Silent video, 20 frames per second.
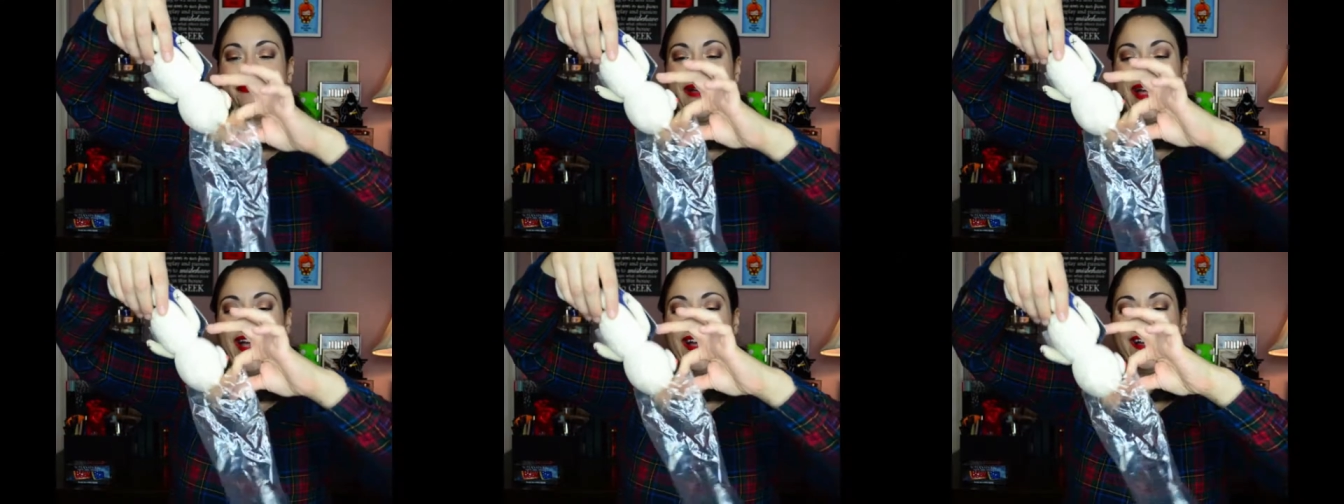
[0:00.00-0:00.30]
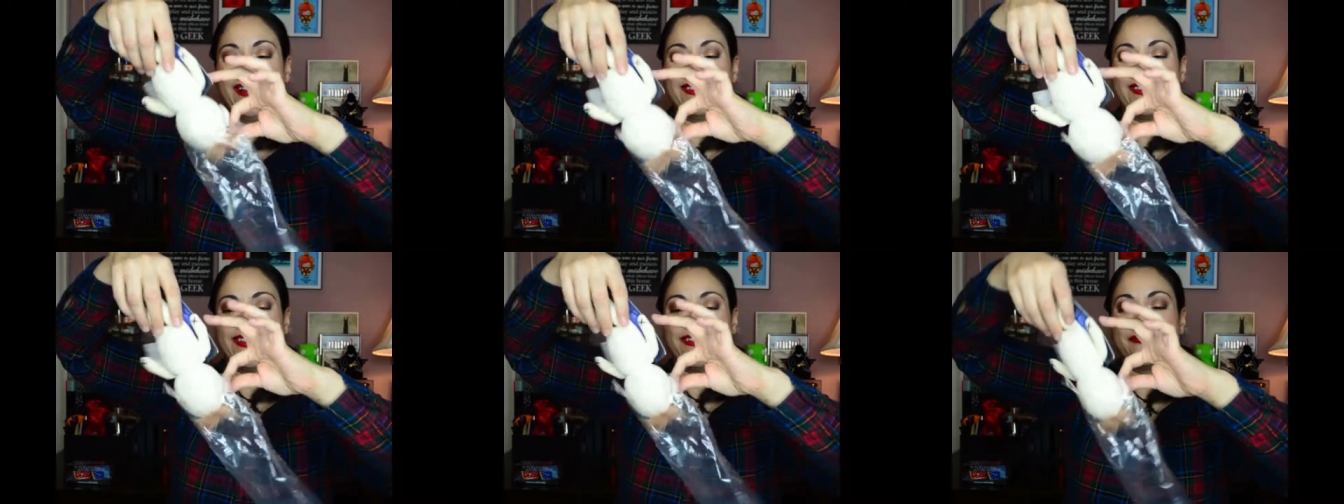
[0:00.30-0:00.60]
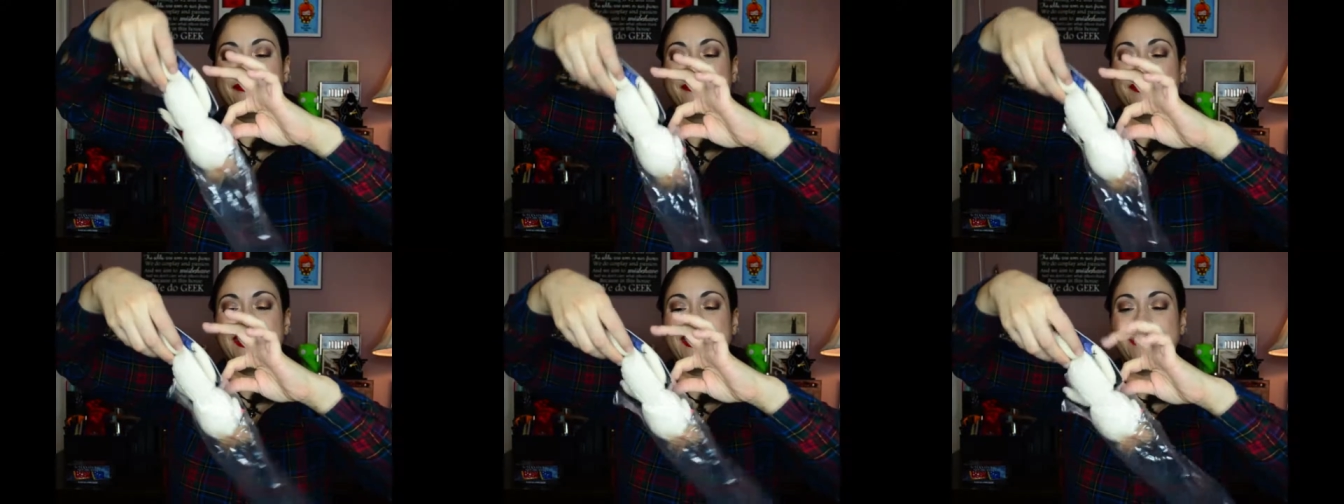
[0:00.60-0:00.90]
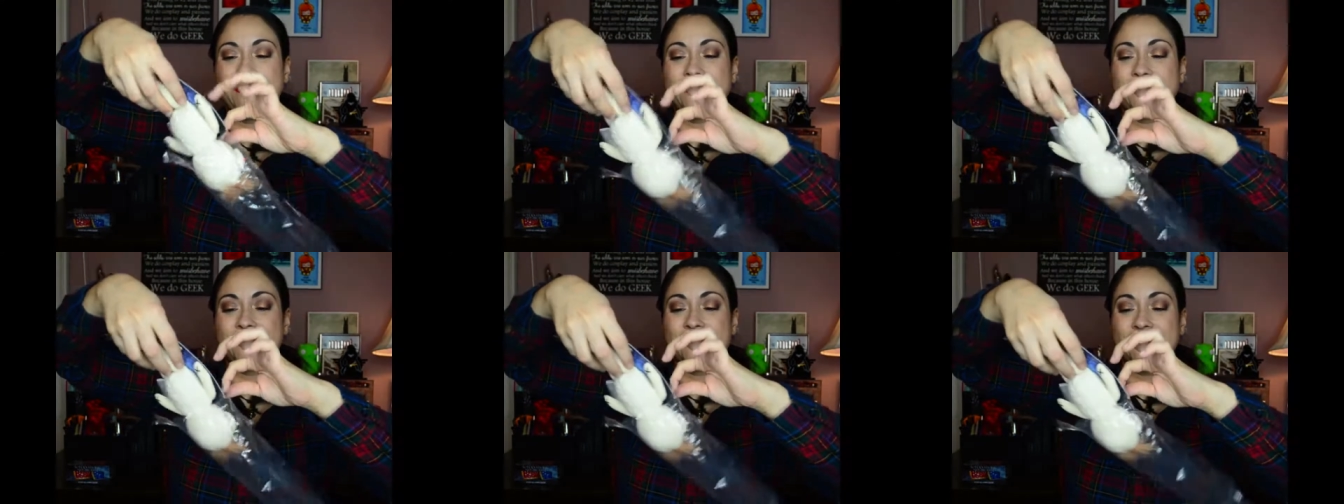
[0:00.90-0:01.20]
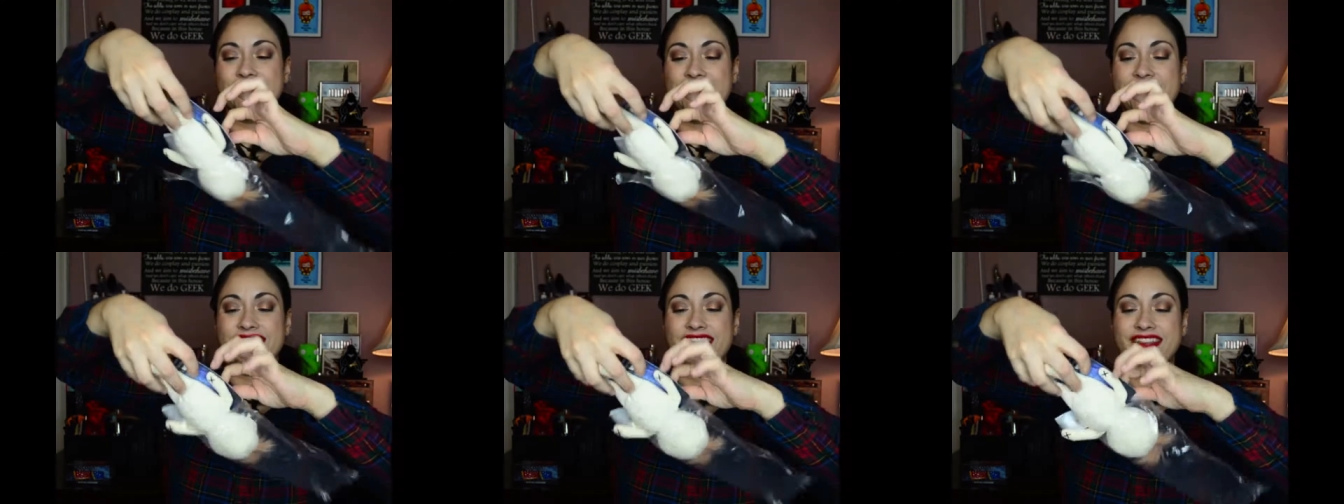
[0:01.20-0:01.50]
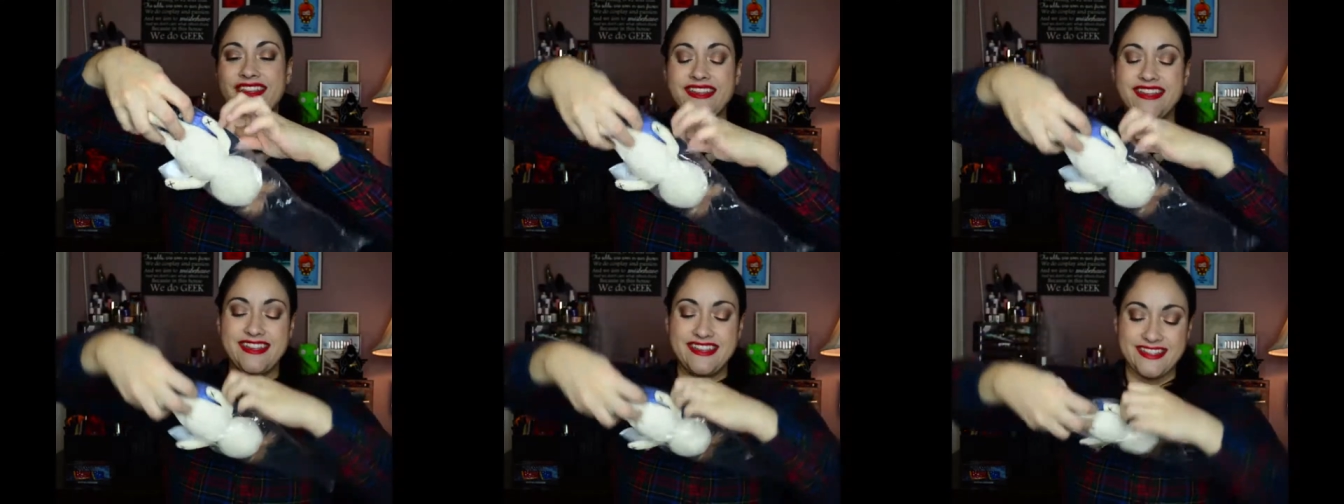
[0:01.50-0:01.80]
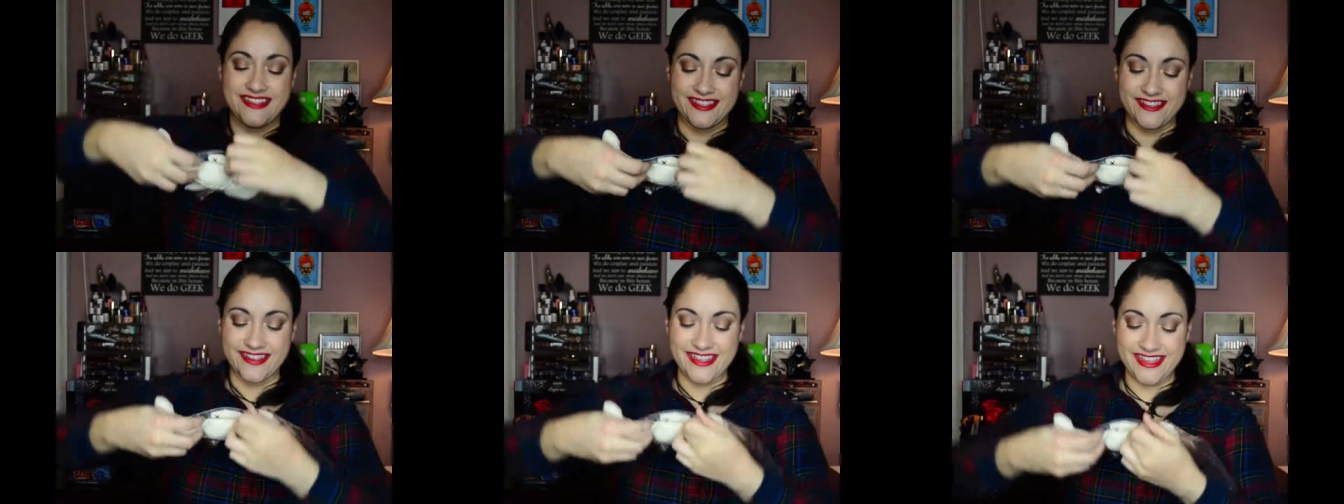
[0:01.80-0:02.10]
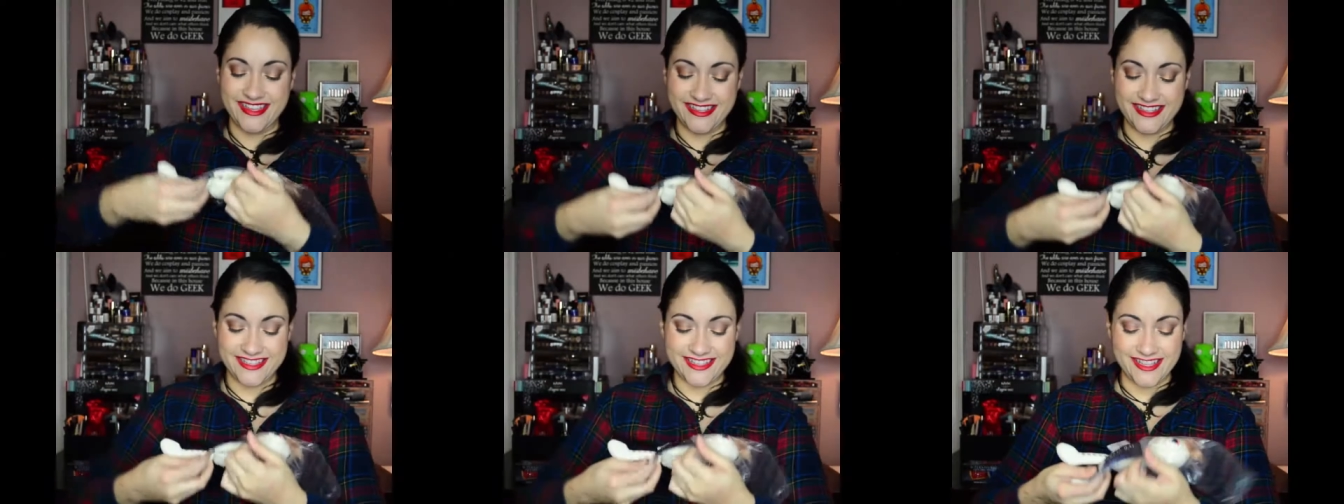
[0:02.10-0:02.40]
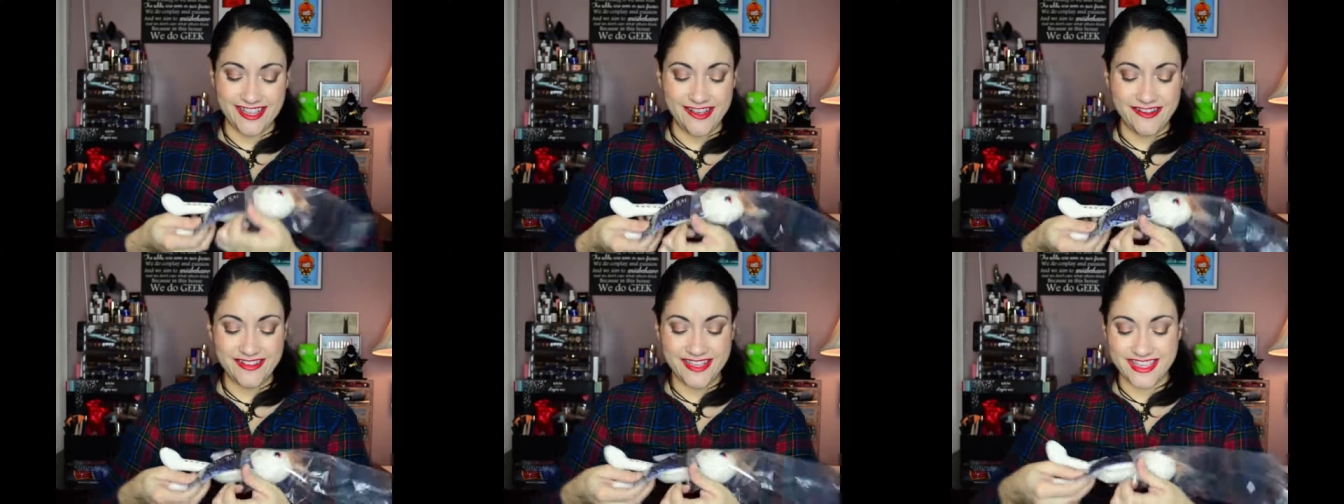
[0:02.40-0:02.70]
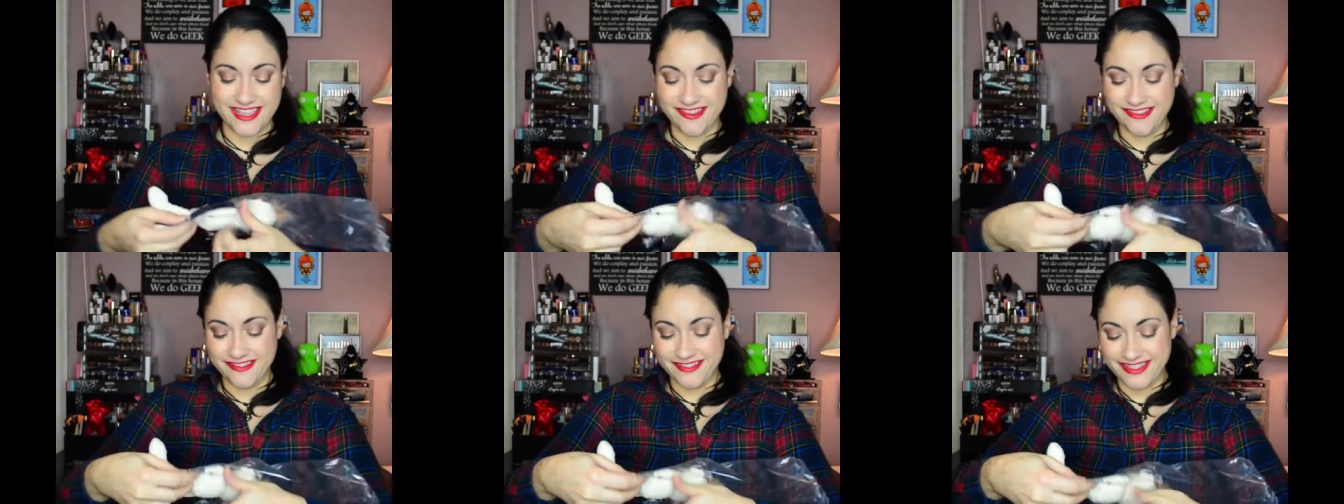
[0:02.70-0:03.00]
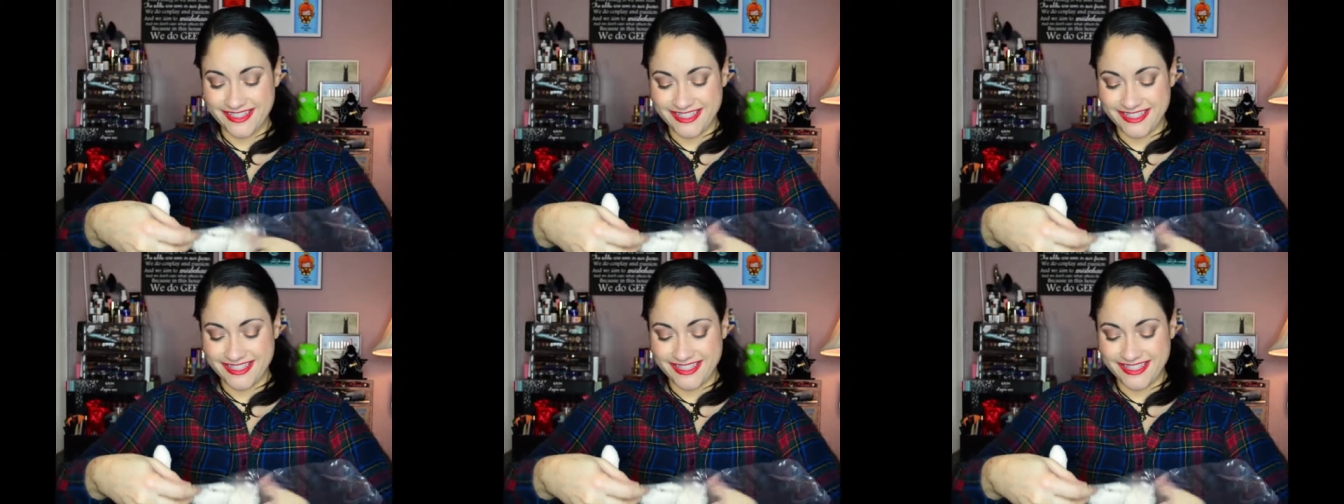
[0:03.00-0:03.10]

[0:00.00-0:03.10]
bag because I don't want to get dirty. So he's so cute.